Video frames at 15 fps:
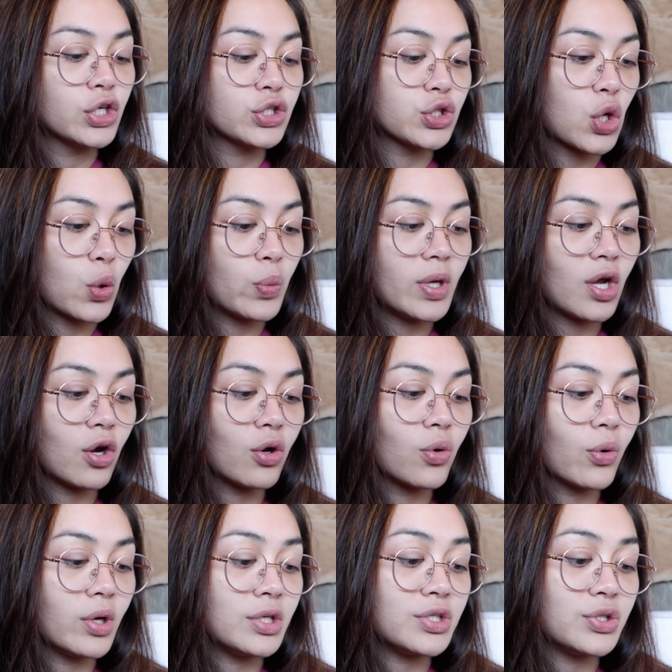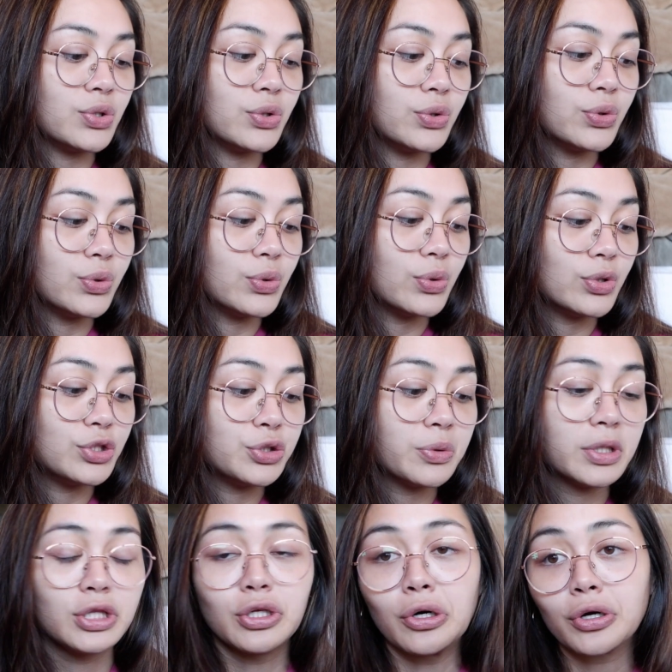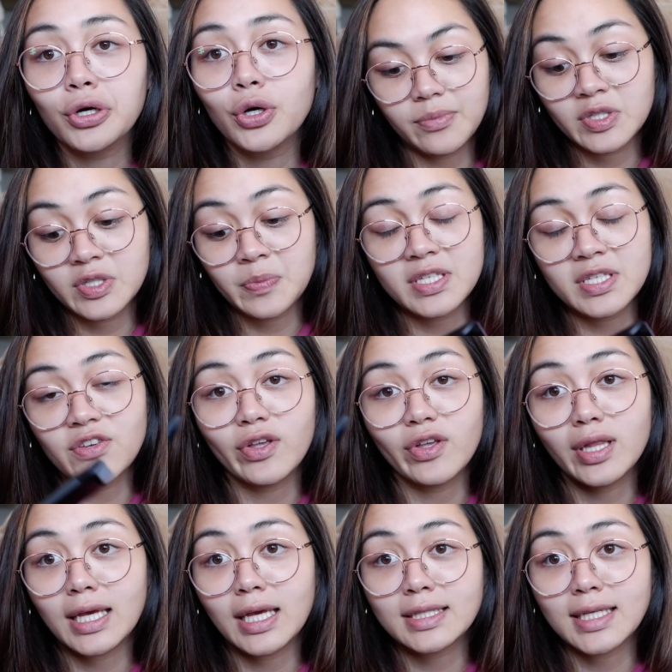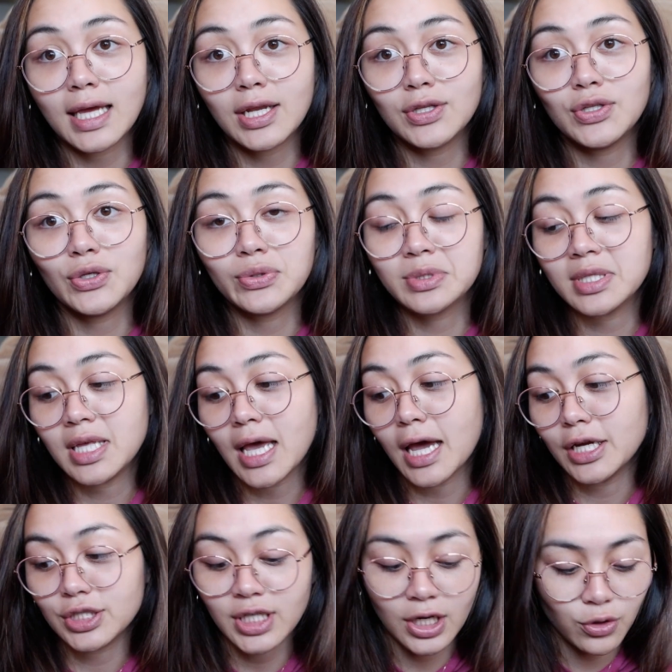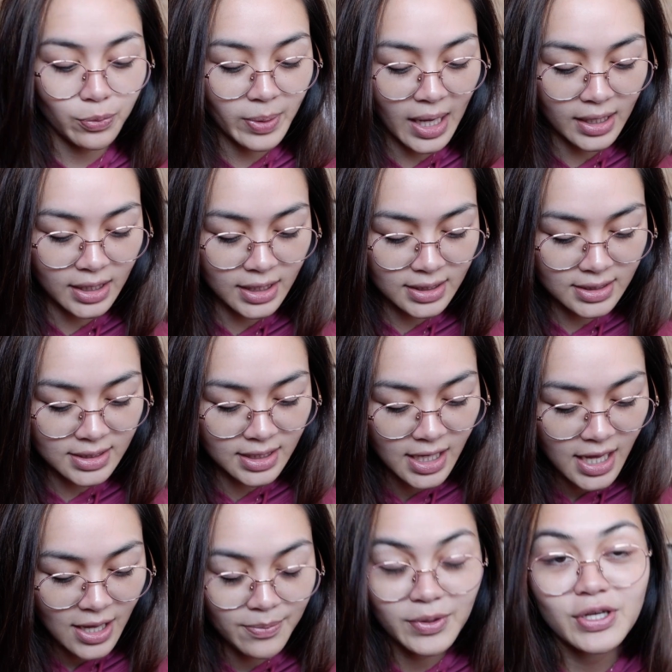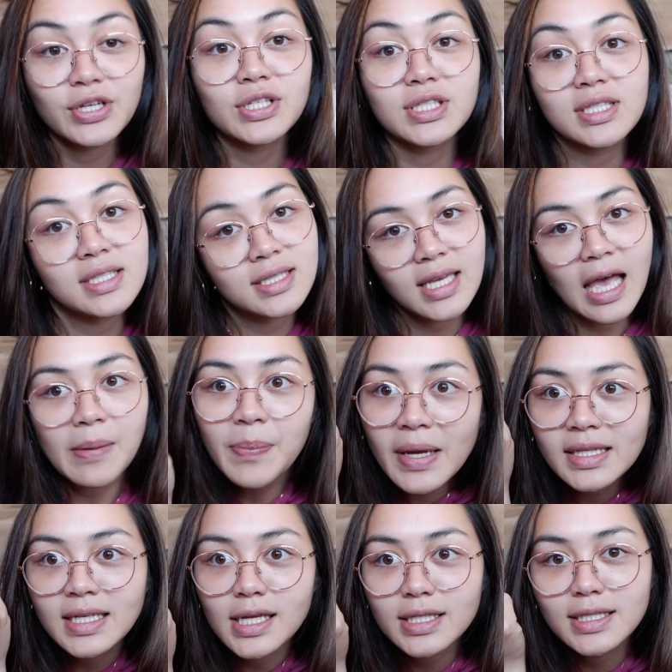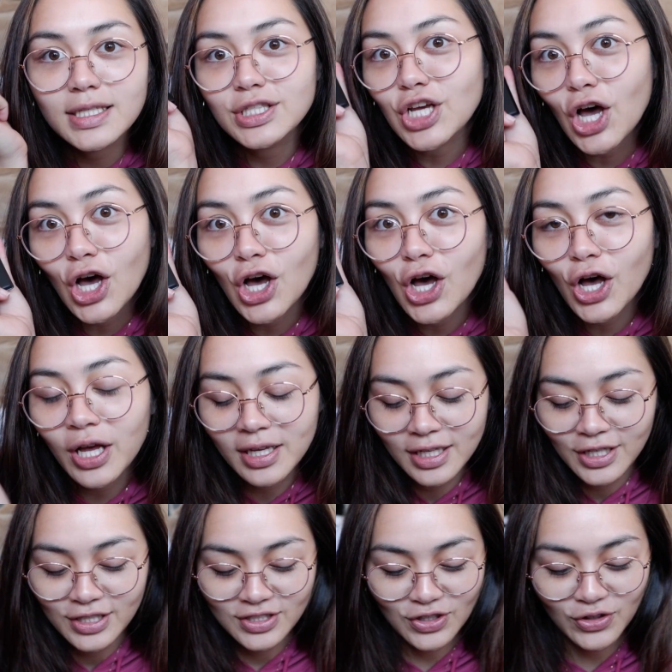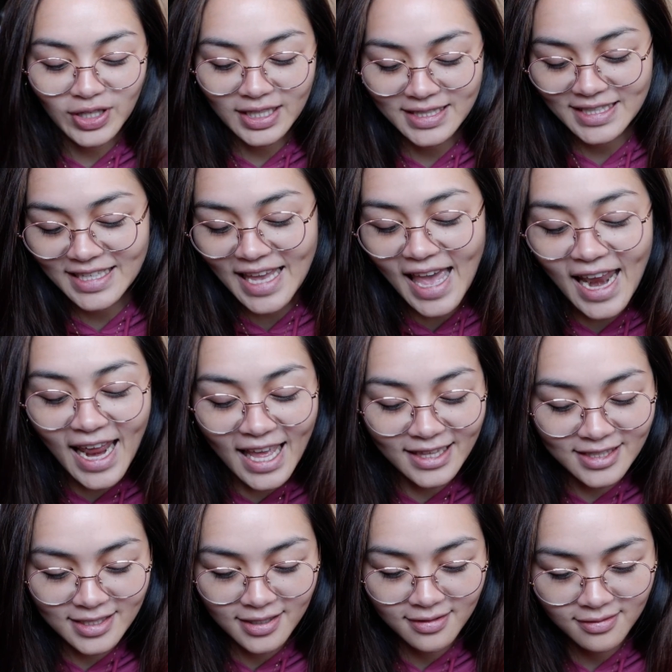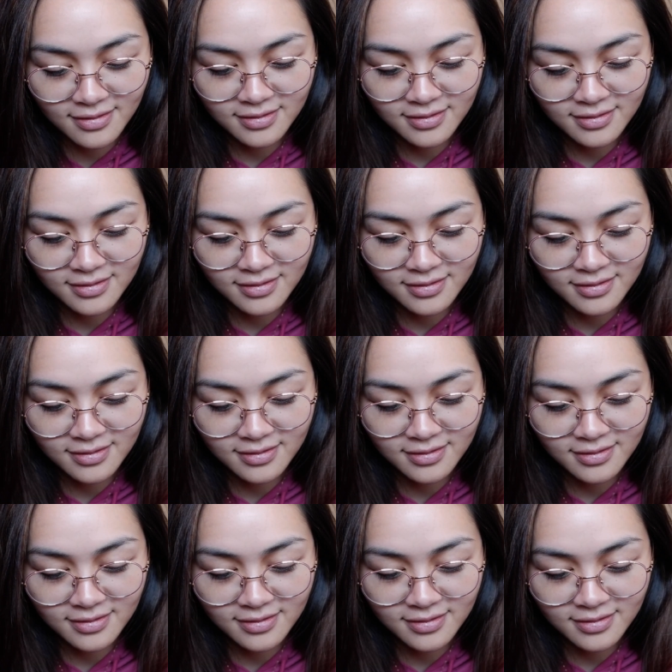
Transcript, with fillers: So we are going to do a look. I'm specifically excited to use the eyeshadow palette because I picked it. Duh. So let's get it.